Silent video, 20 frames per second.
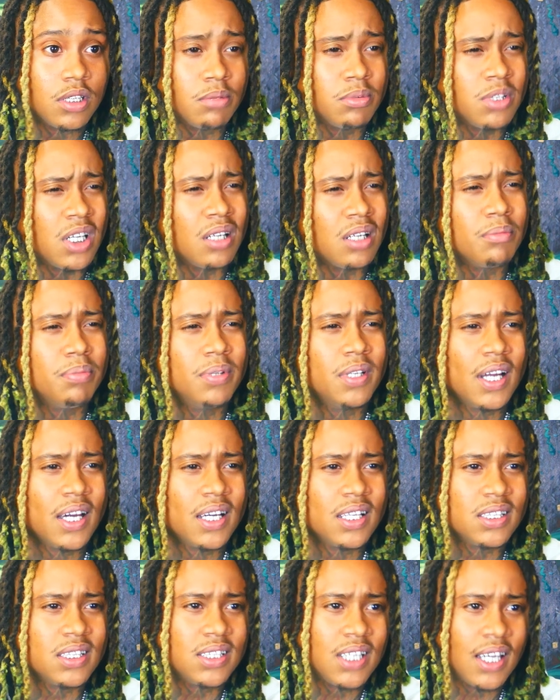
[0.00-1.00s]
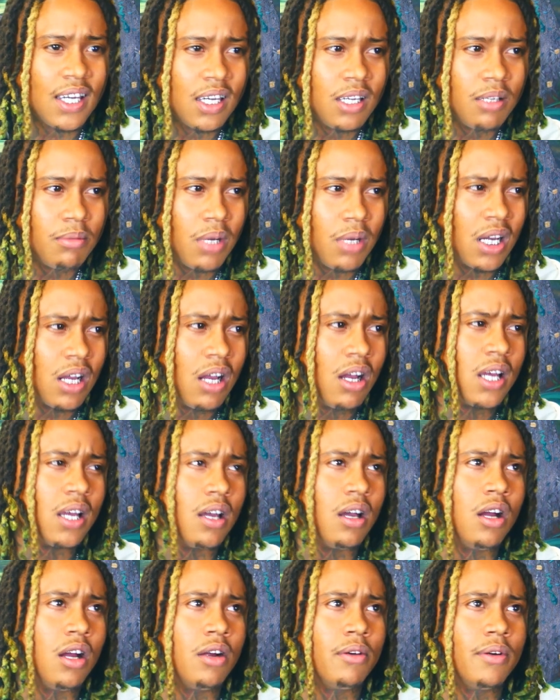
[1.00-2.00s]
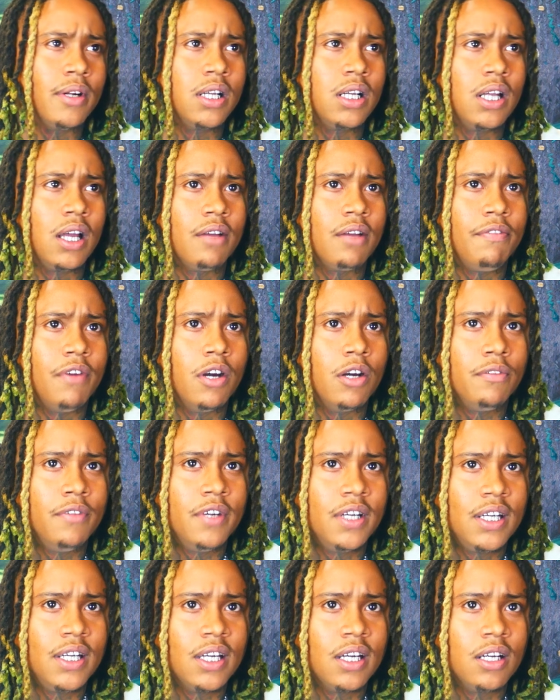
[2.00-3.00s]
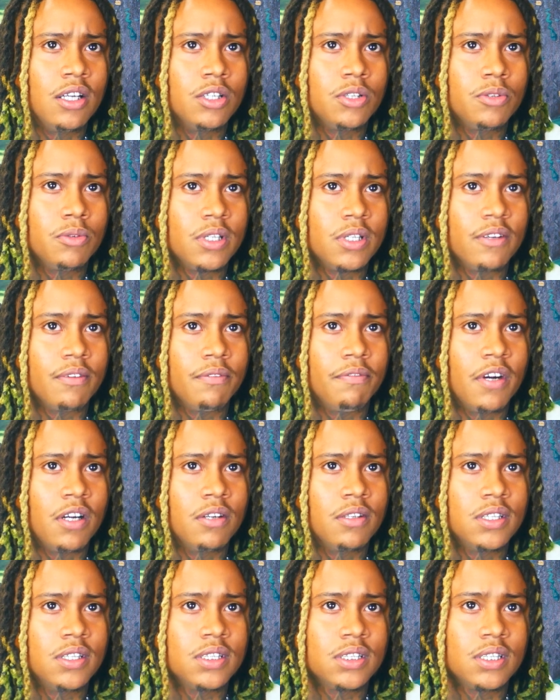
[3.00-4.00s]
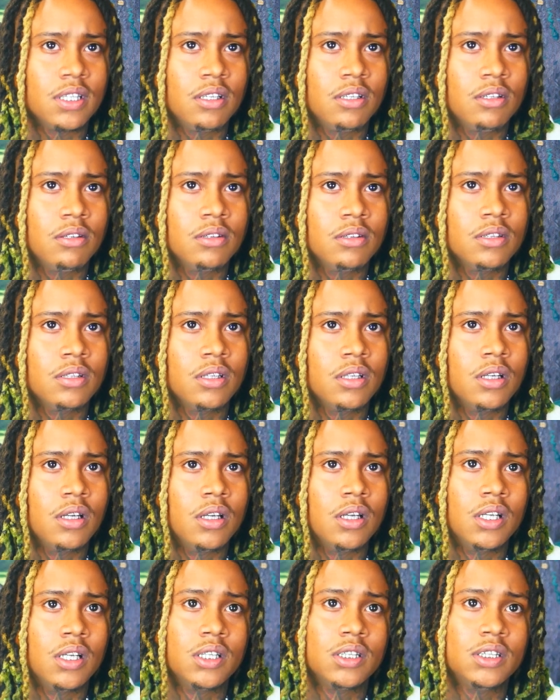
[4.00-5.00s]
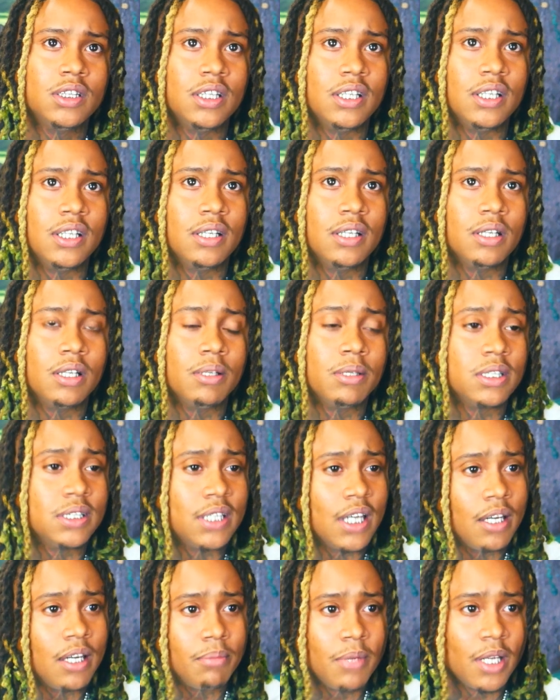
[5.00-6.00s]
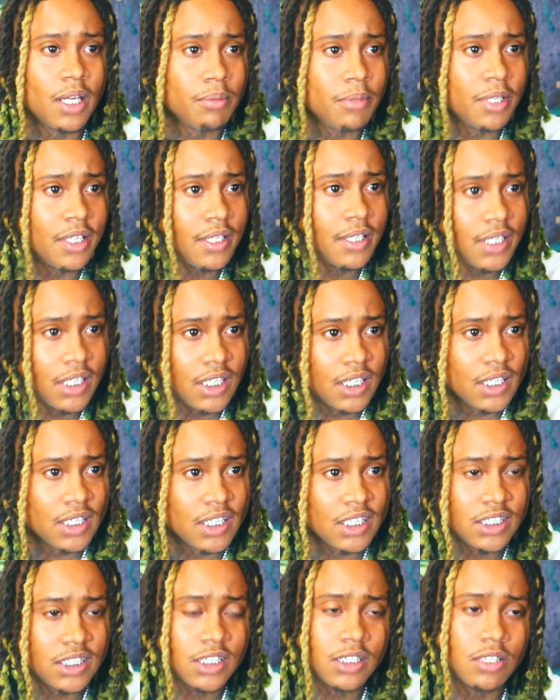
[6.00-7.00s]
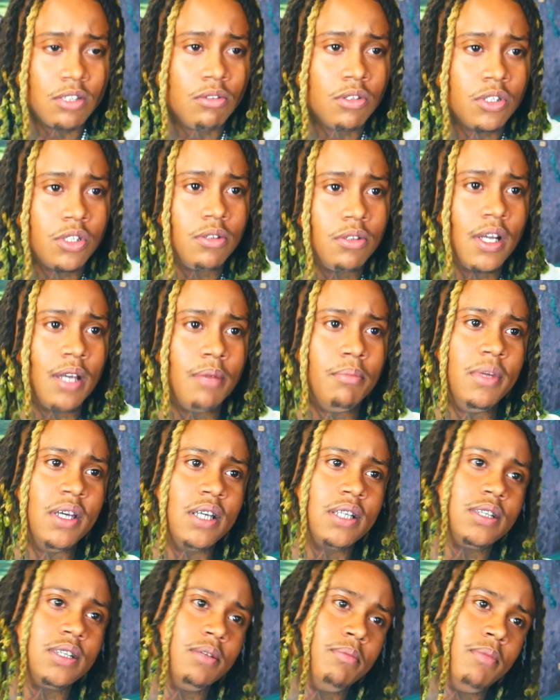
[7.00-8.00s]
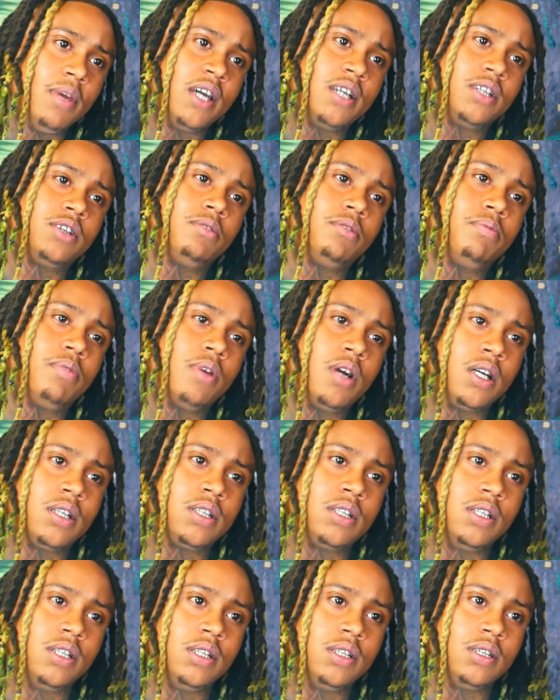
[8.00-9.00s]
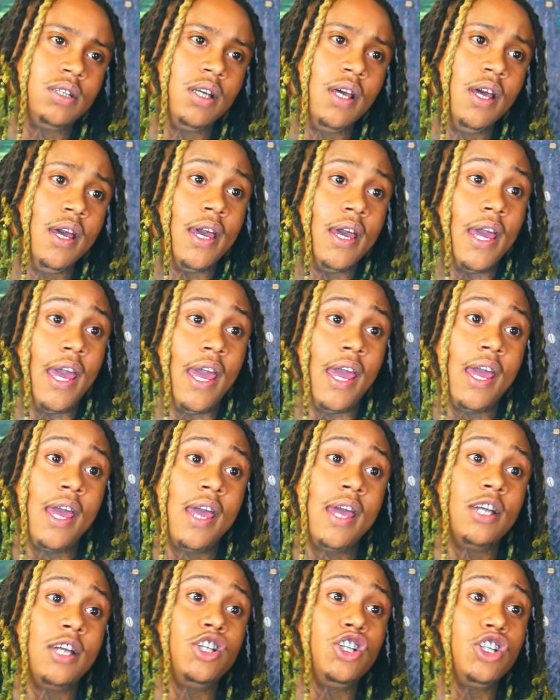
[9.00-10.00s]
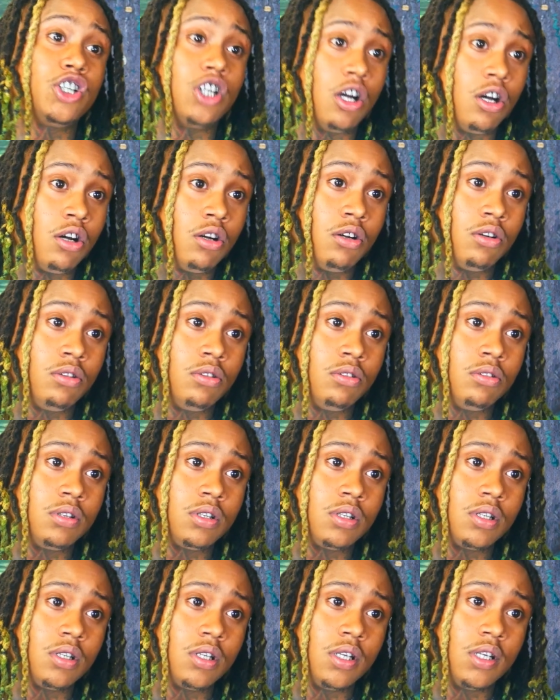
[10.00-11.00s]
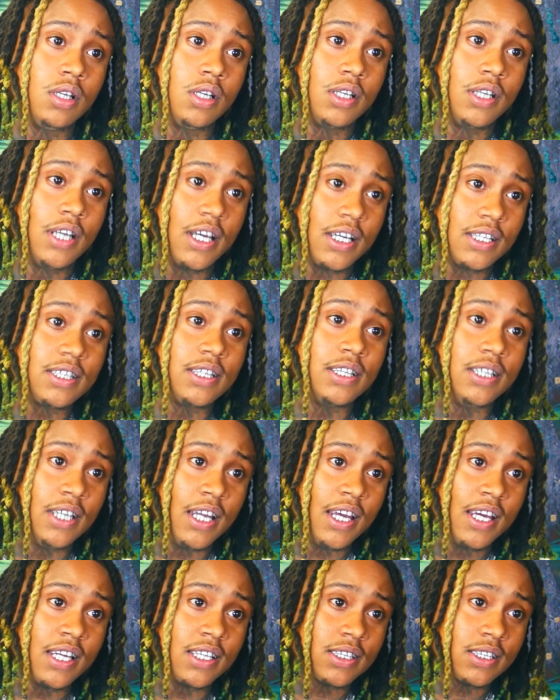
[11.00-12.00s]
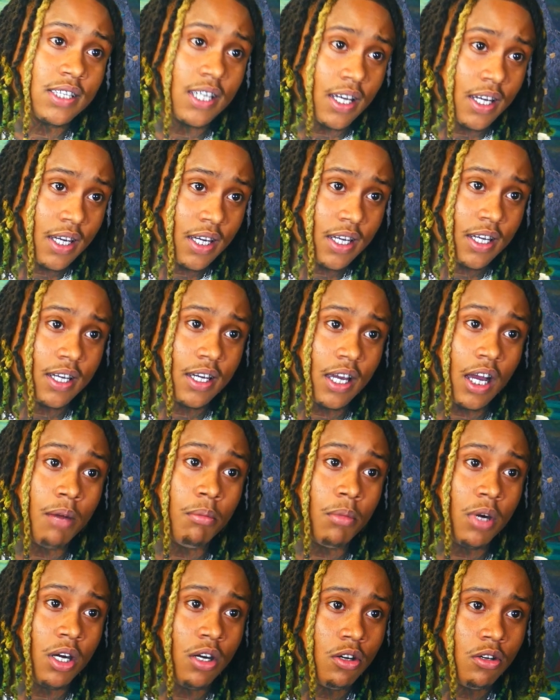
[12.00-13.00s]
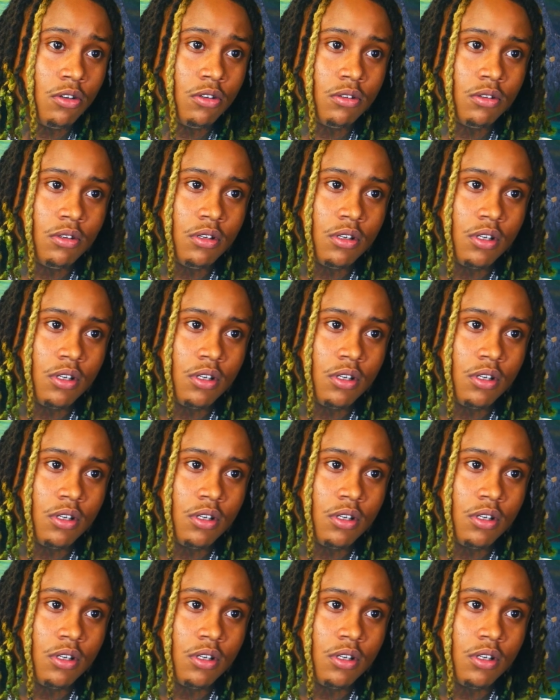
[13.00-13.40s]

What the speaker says: I'm trying to put out a tape. I already like 4 videos with 4 good songs. Shit, the tape damn near done. It's just going through that mix and master process. And shows. That's the next thing I'm on.